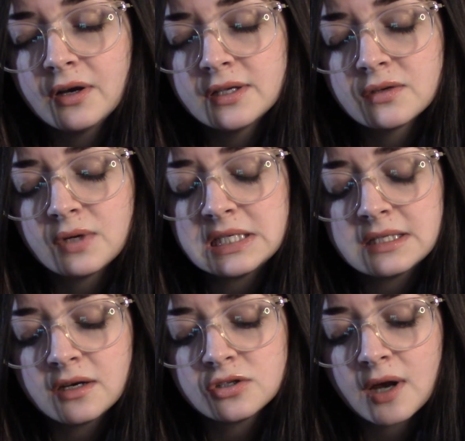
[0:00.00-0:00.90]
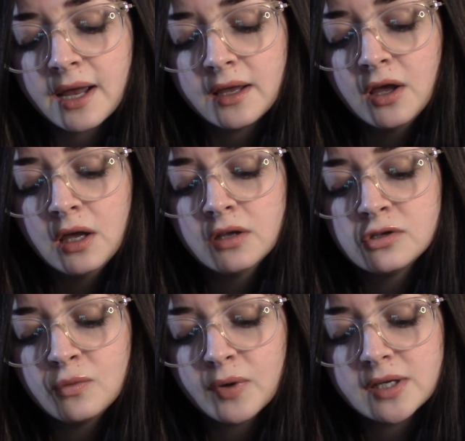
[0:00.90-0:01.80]
There is a reason they're trying
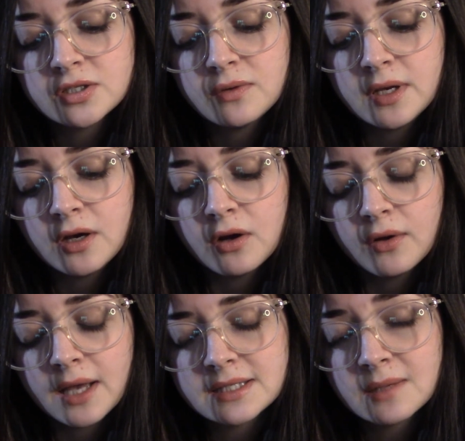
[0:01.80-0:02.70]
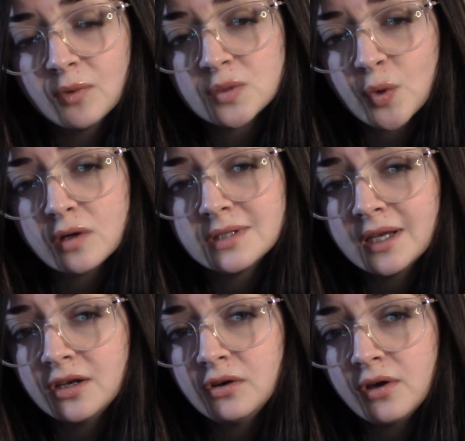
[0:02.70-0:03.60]
to place you here, okay? Someone's
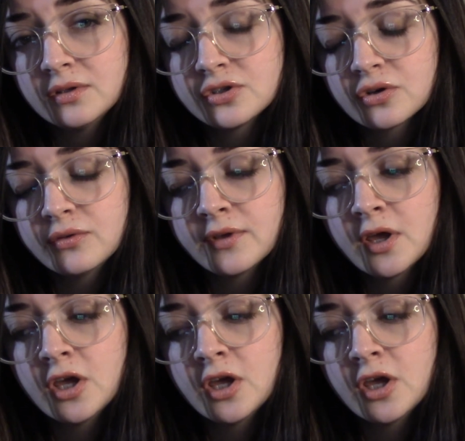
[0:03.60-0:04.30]
posing and you know the truth.